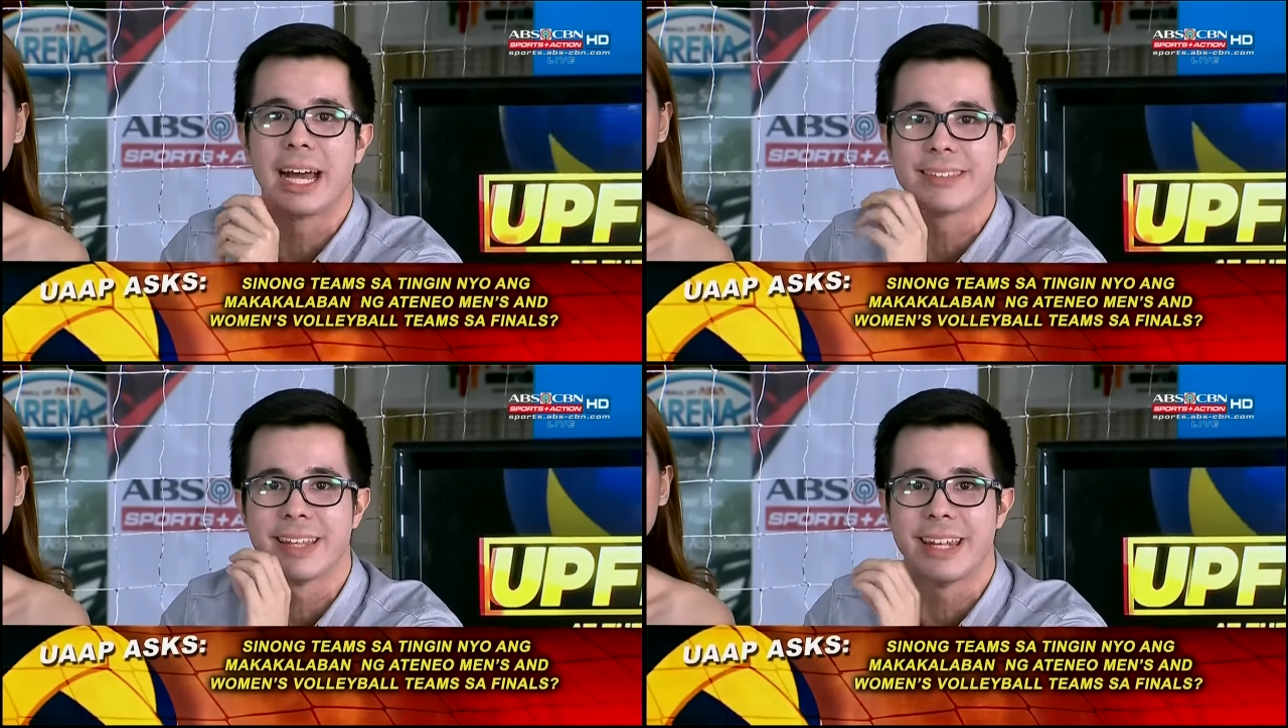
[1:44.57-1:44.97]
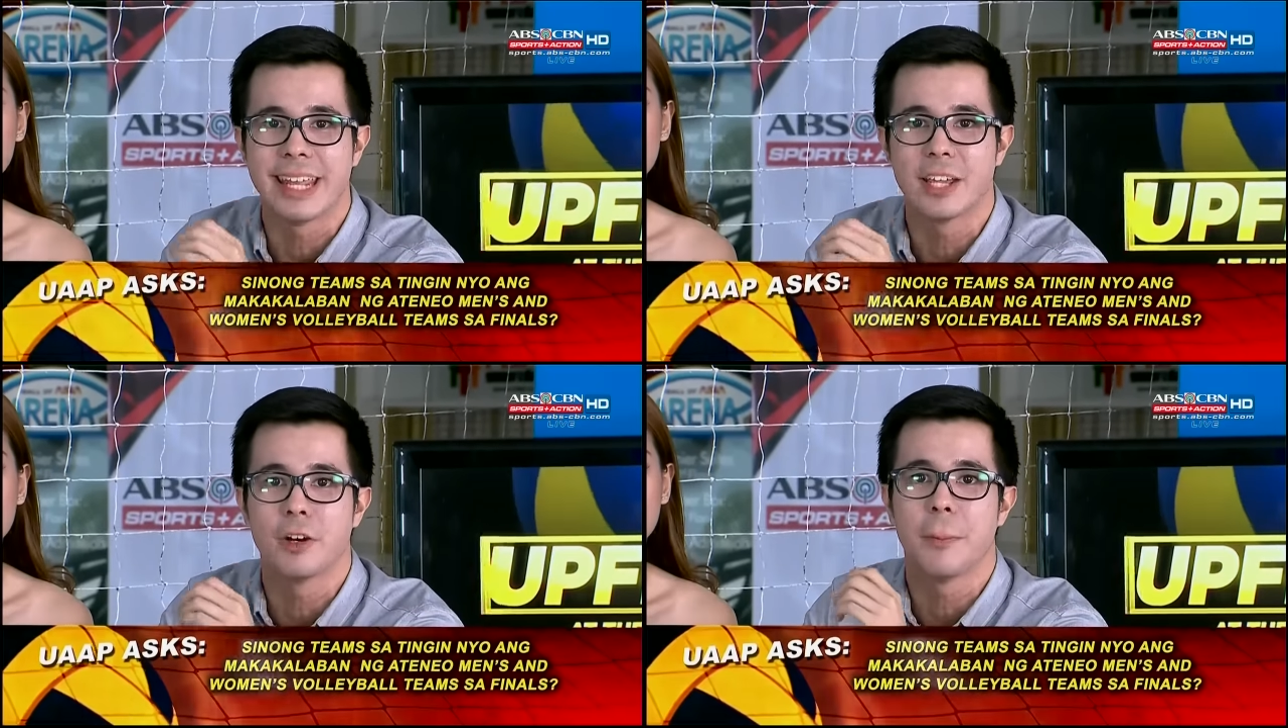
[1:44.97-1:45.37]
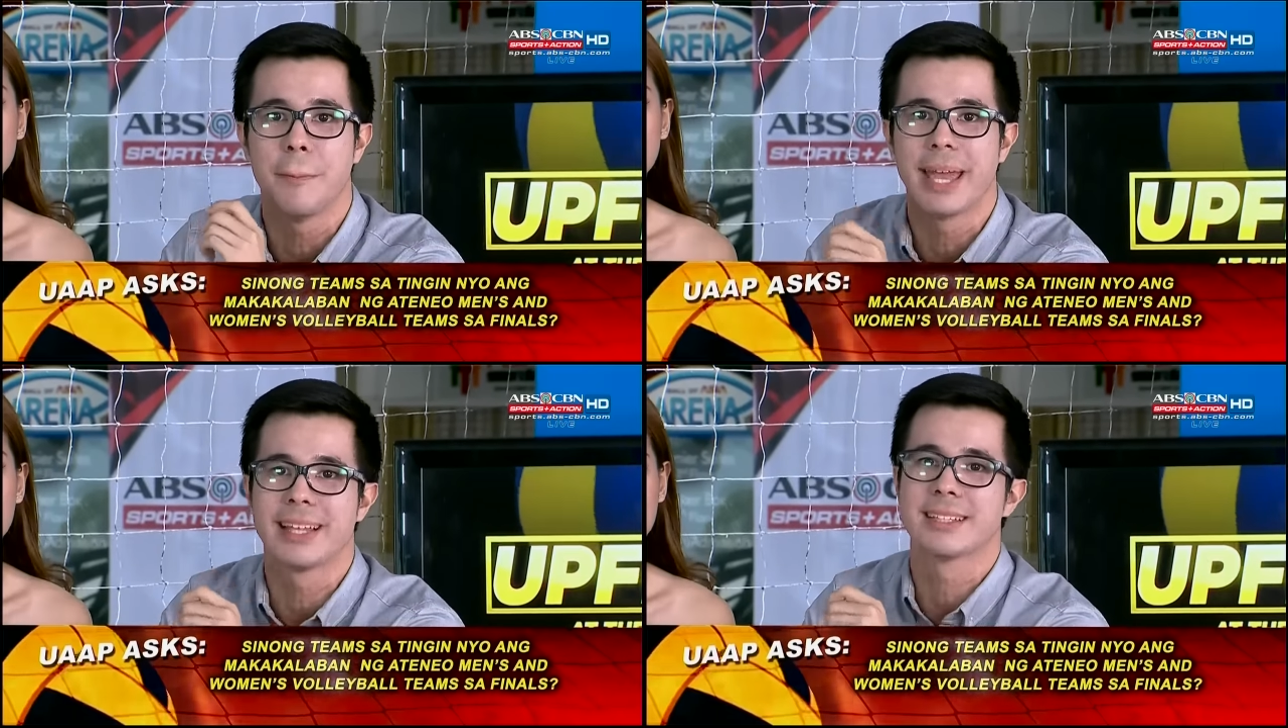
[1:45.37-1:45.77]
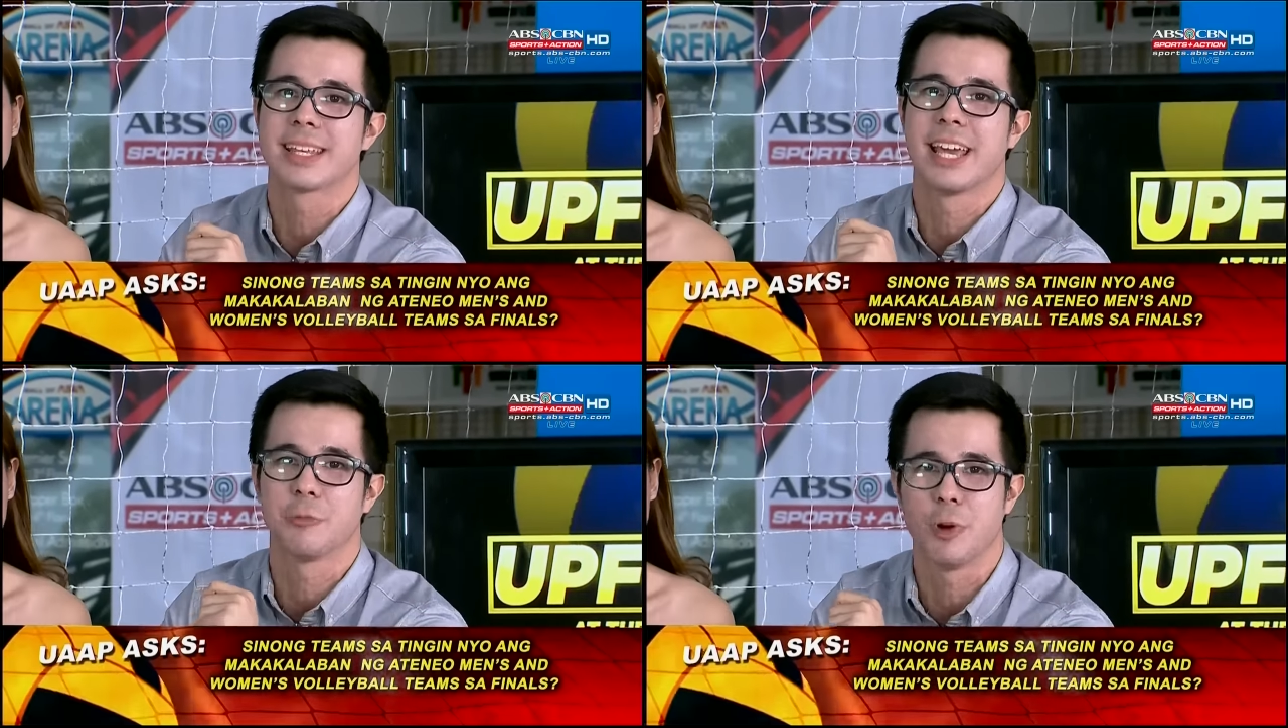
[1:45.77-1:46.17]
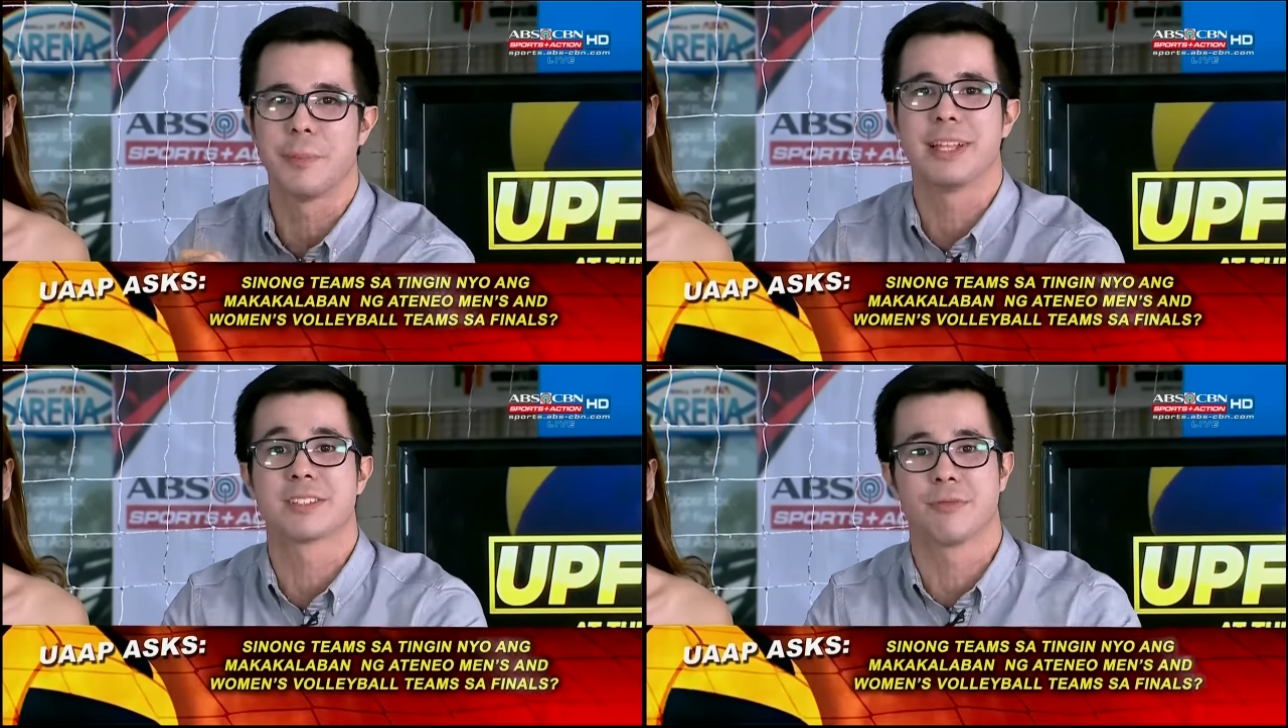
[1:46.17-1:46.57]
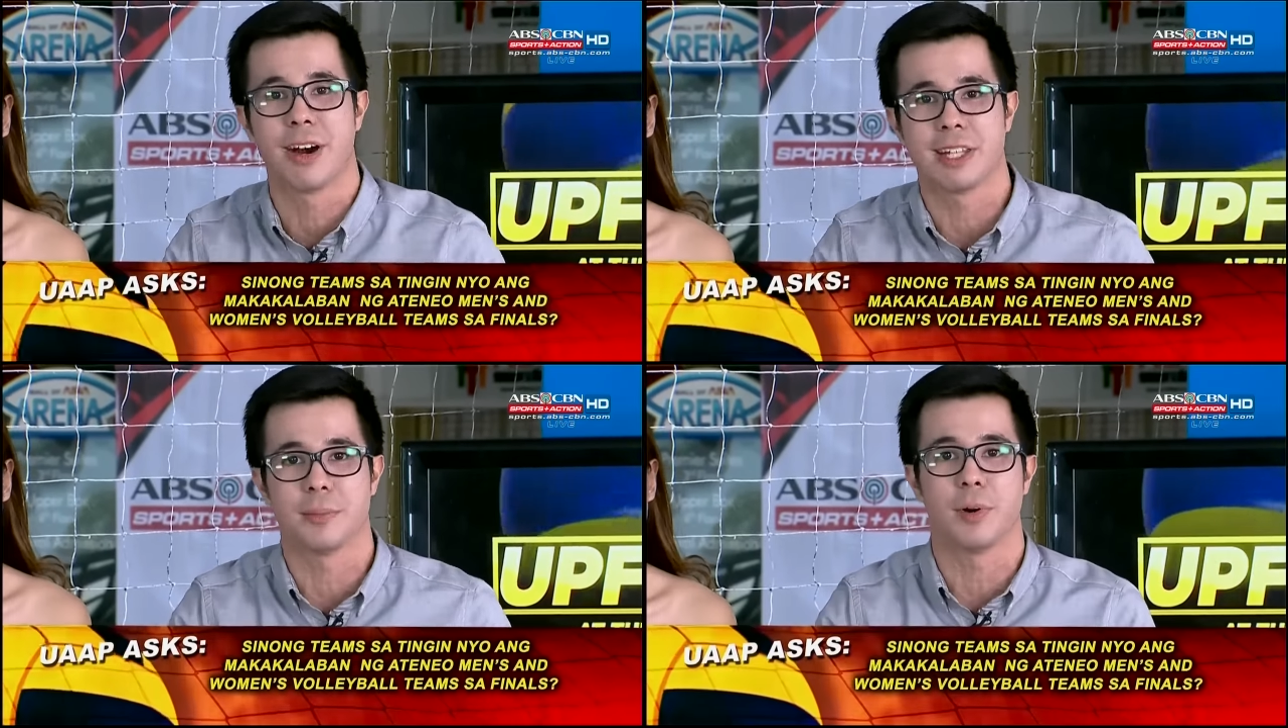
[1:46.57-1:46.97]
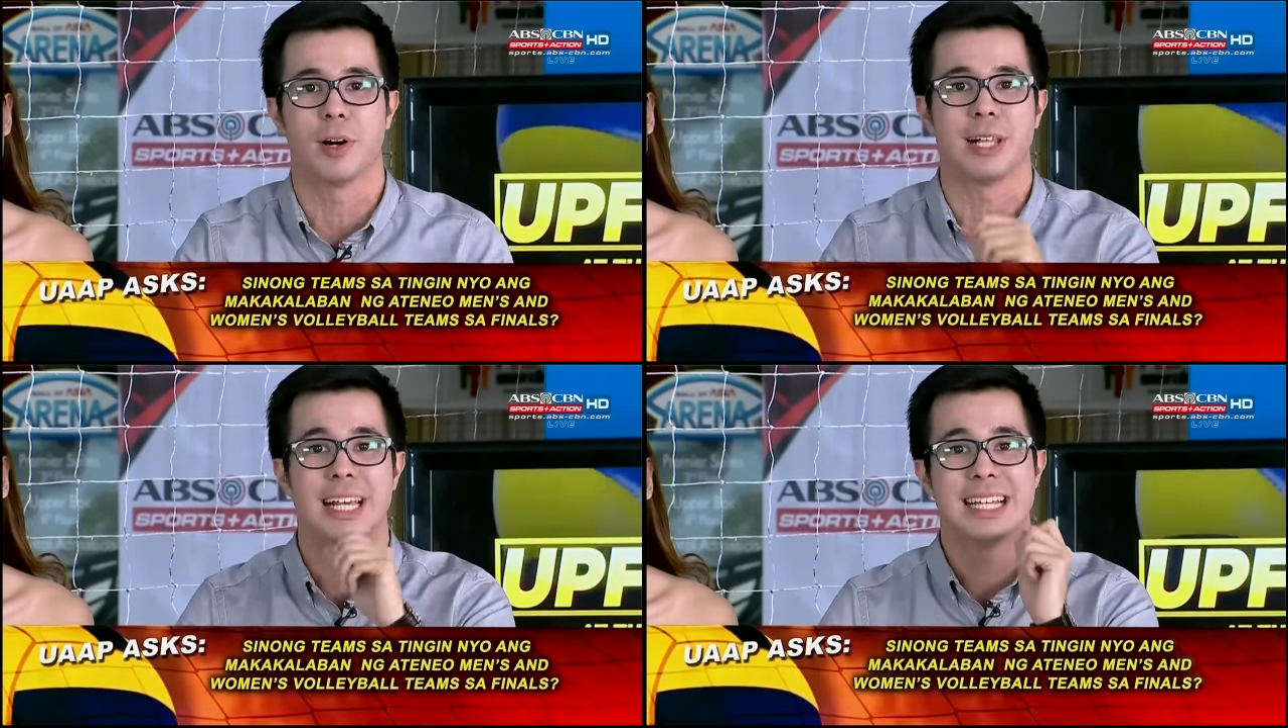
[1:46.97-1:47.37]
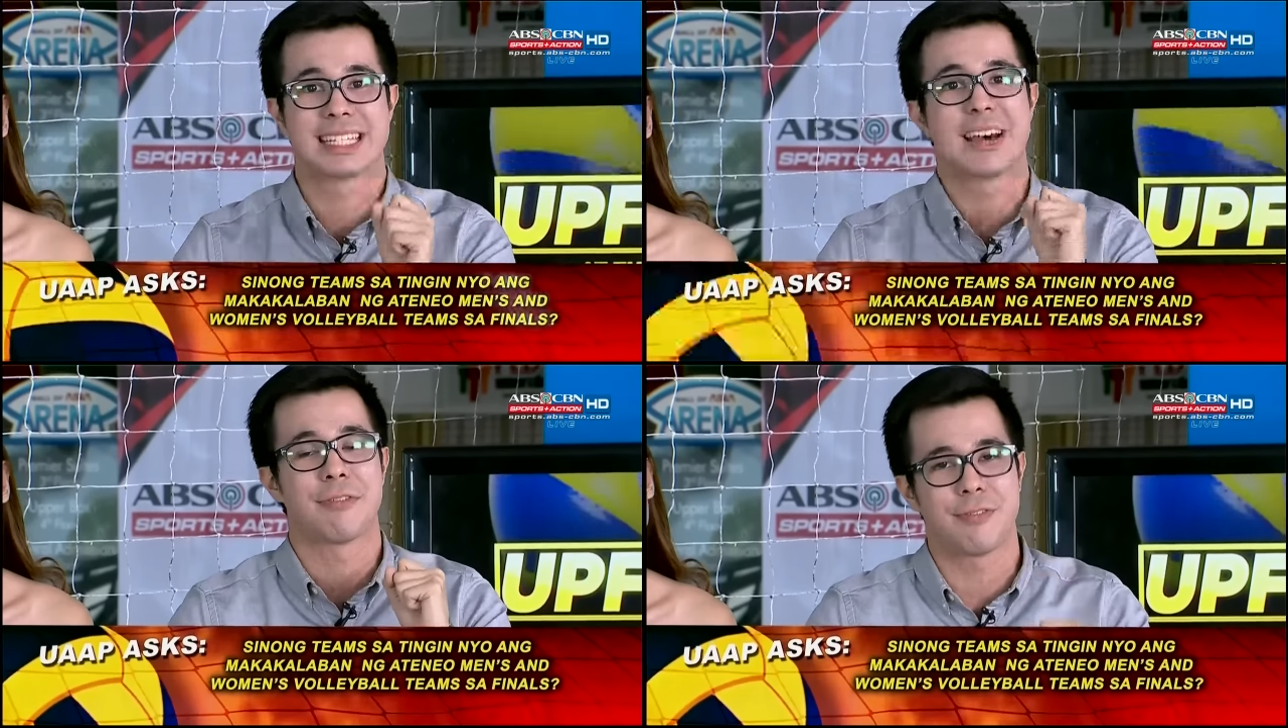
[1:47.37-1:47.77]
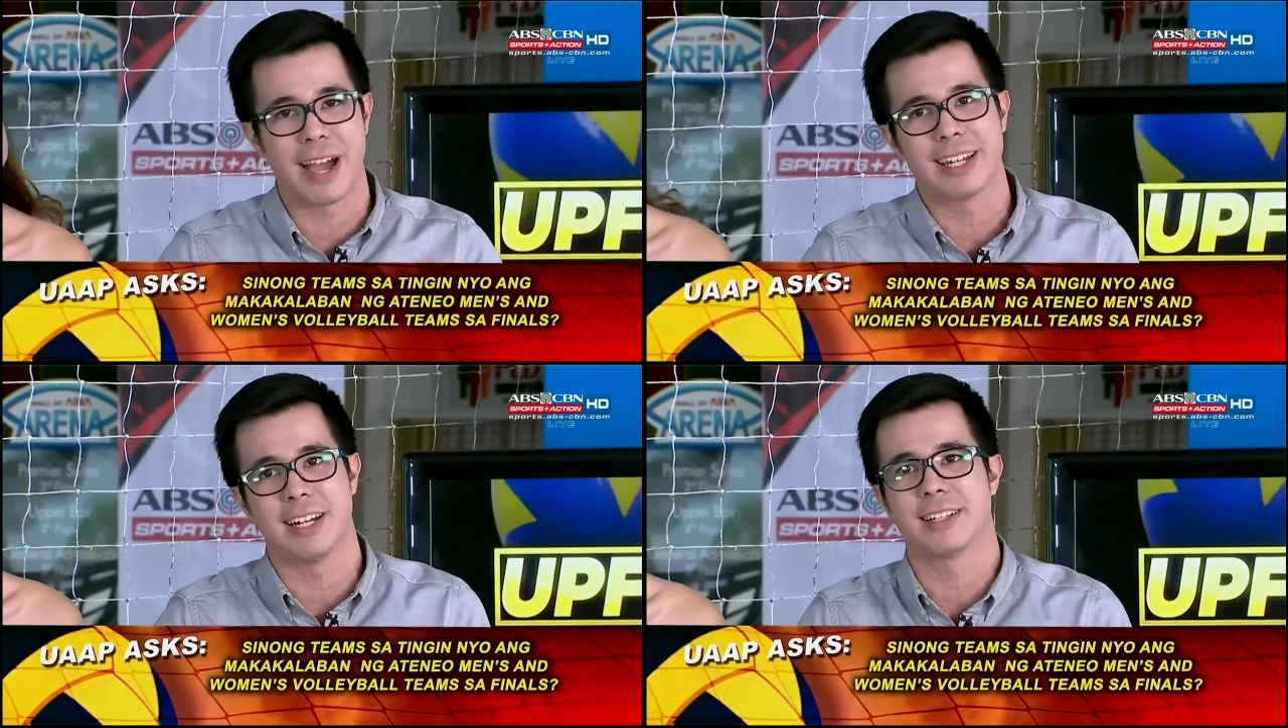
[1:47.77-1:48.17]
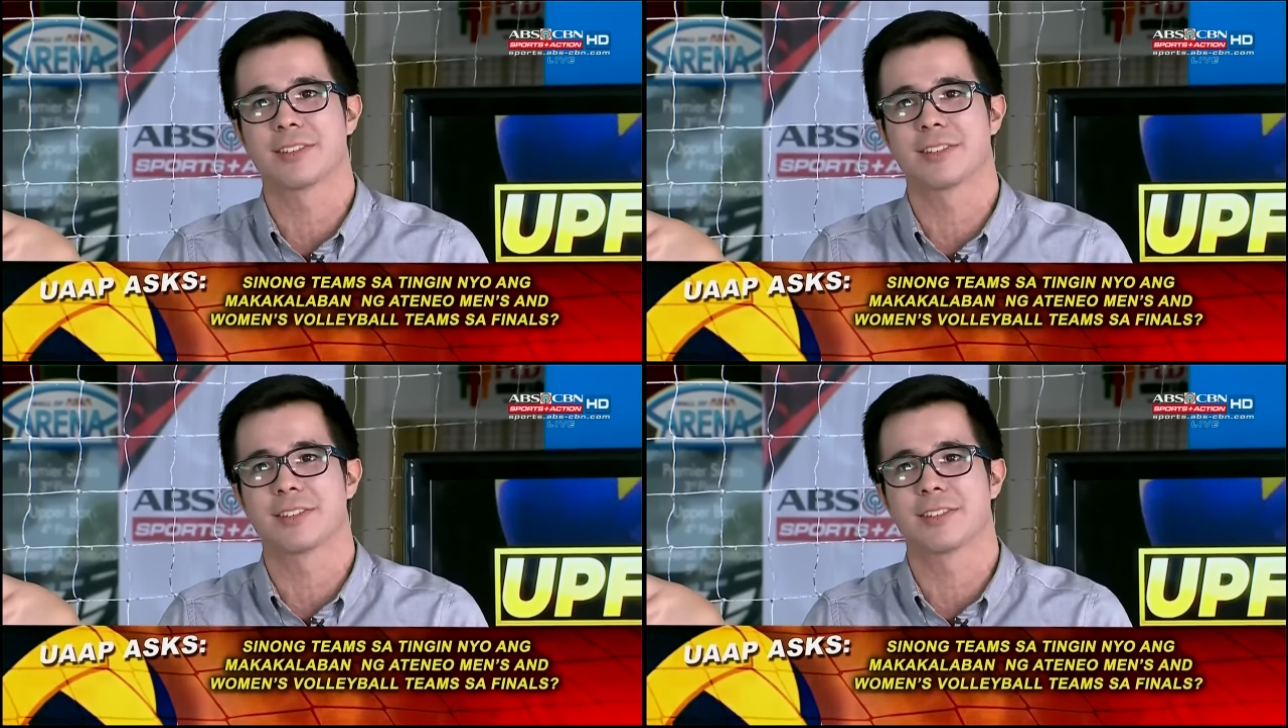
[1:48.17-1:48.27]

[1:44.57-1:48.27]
Ateneo Men's and Women's Volleyball sa finals?